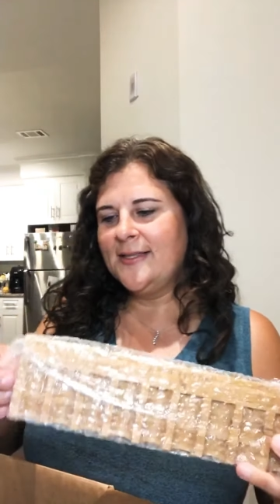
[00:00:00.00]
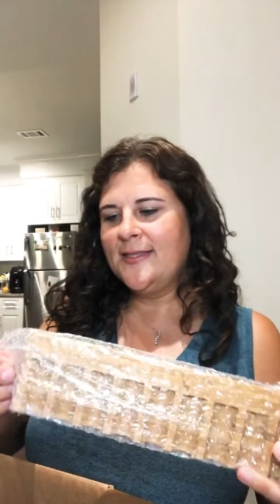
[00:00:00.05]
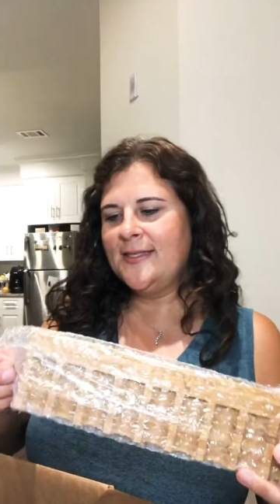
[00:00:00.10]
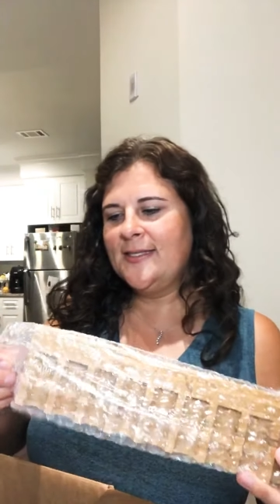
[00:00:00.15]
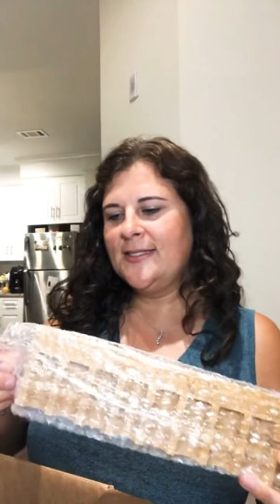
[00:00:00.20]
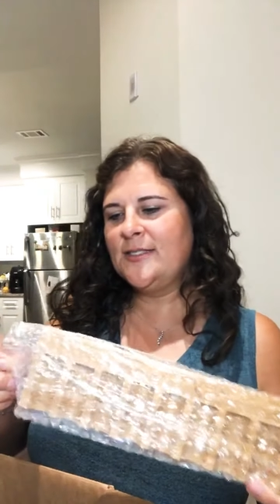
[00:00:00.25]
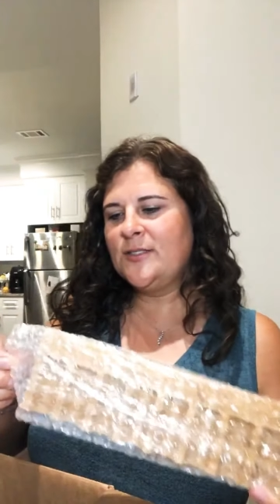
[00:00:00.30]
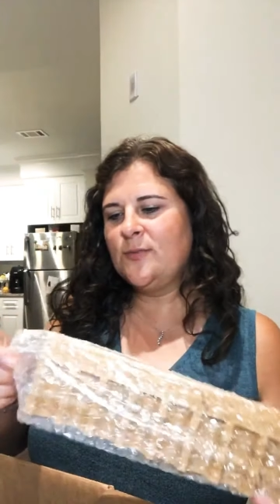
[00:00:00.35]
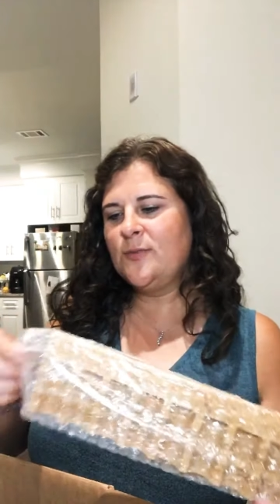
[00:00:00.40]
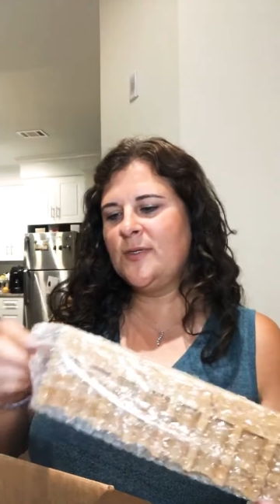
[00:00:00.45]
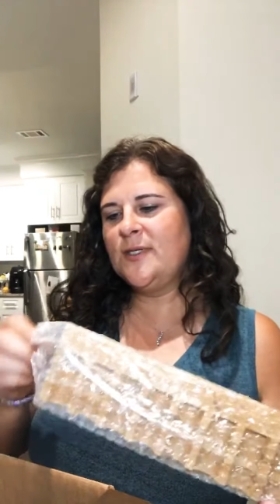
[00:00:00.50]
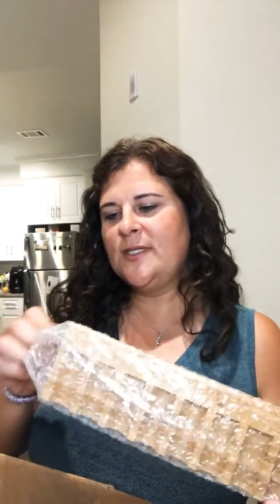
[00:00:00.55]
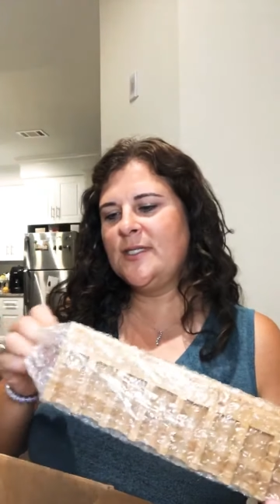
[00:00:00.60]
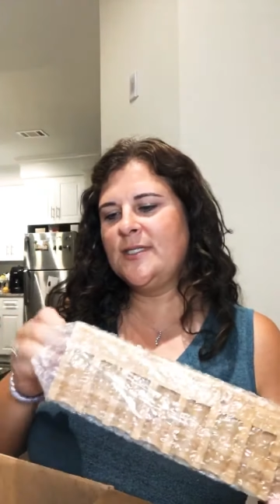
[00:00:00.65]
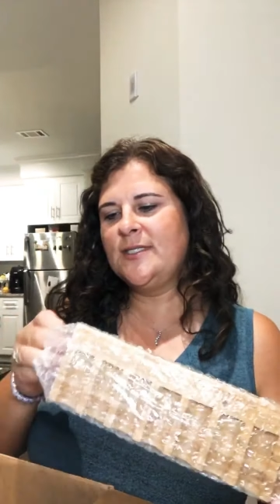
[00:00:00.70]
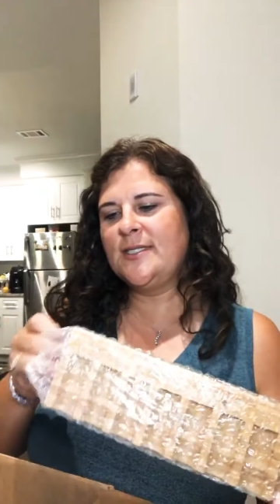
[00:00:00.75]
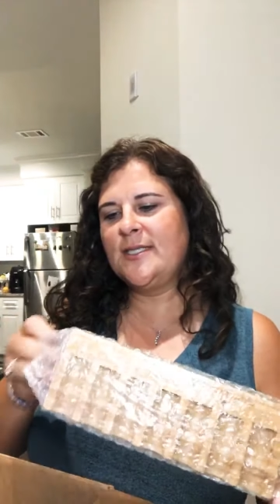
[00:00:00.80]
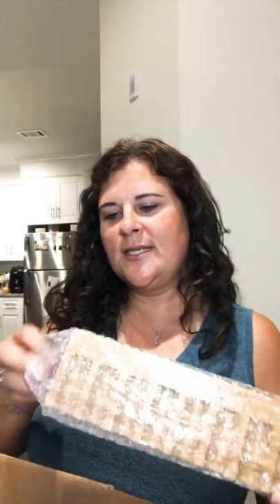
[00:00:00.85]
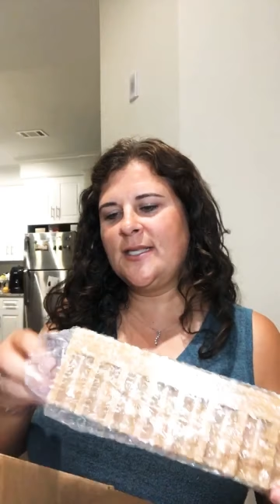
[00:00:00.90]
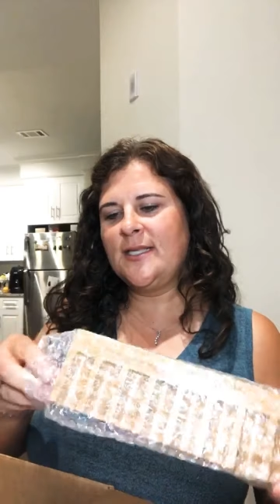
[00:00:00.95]
This
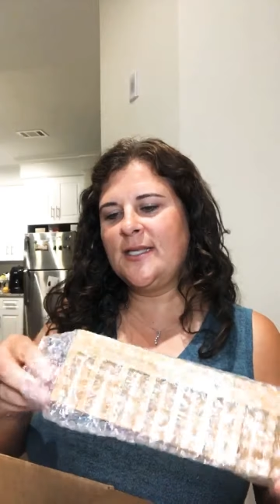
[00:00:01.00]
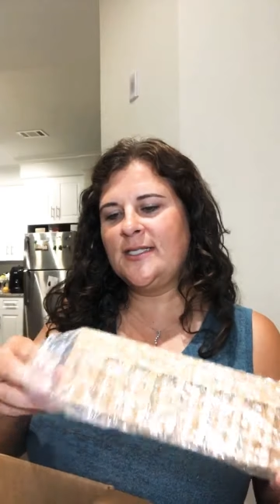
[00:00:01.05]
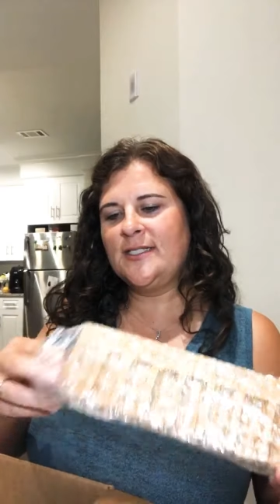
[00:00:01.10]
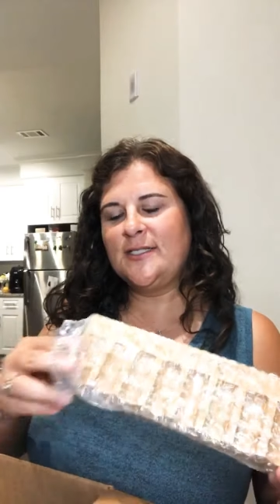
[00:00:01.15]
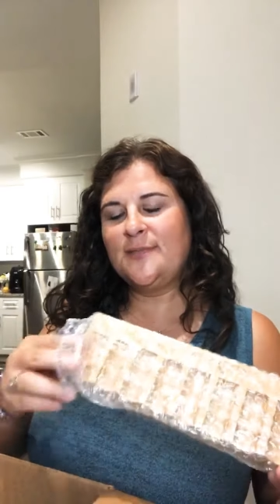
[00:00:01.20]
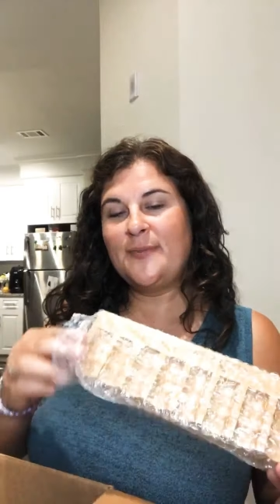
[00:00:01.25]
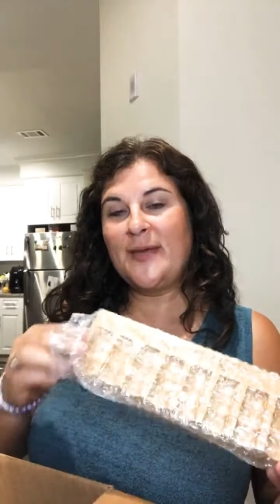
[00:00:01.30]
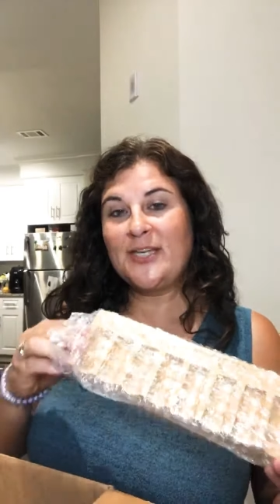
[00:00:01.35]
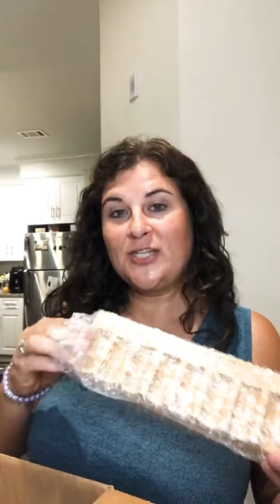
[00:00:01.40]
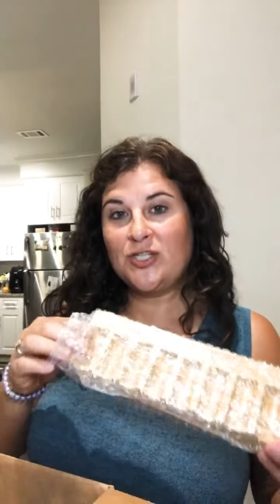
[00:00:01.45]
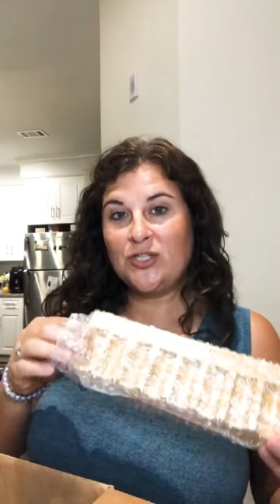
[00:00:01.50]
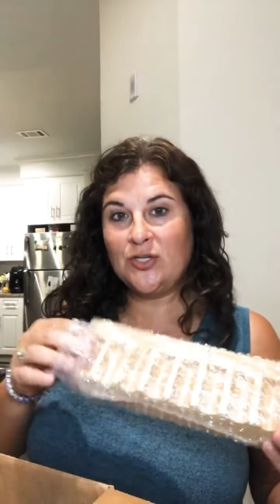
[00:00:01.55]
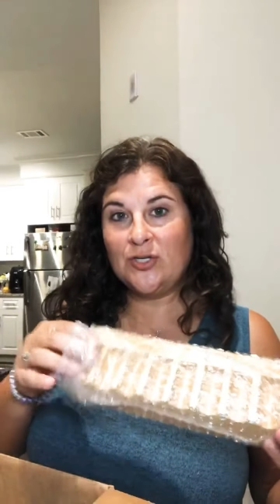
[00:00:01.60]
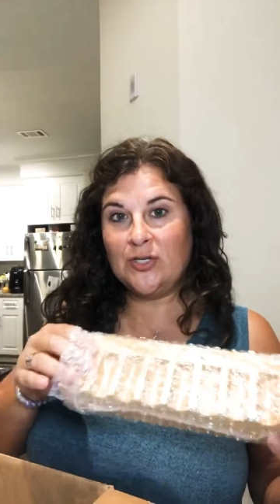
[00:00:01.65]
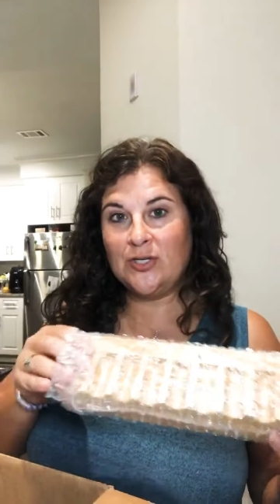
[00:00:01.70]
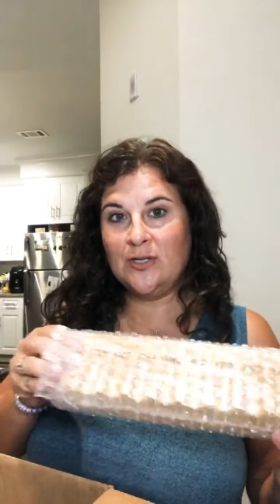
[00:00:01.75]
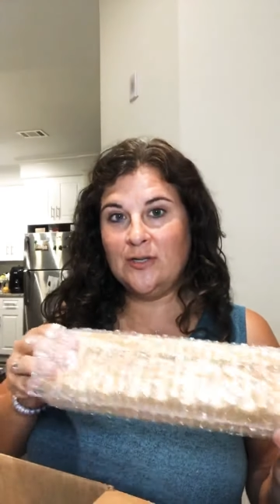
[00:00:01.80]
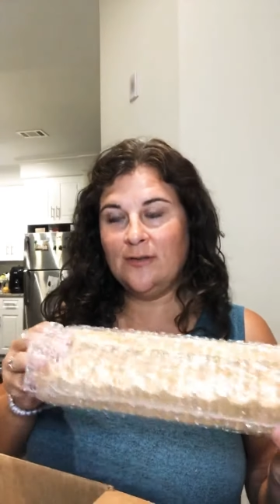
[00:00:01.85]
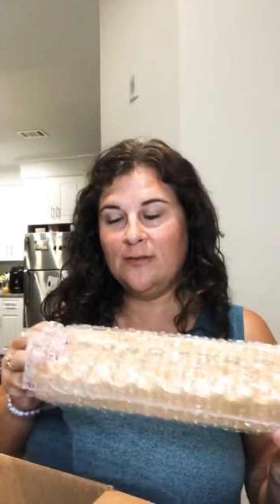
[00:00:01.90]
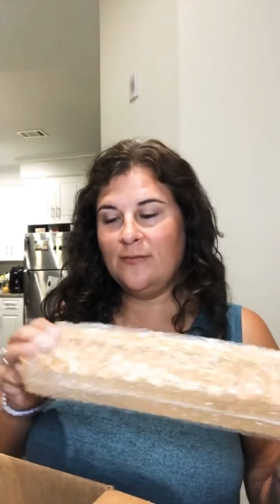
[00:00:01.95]
was the
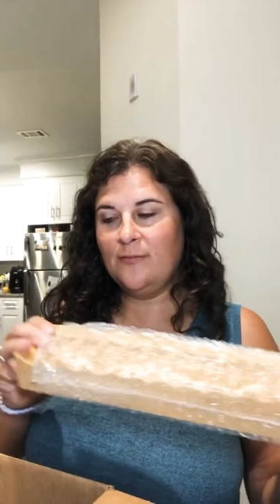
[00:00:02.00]
special,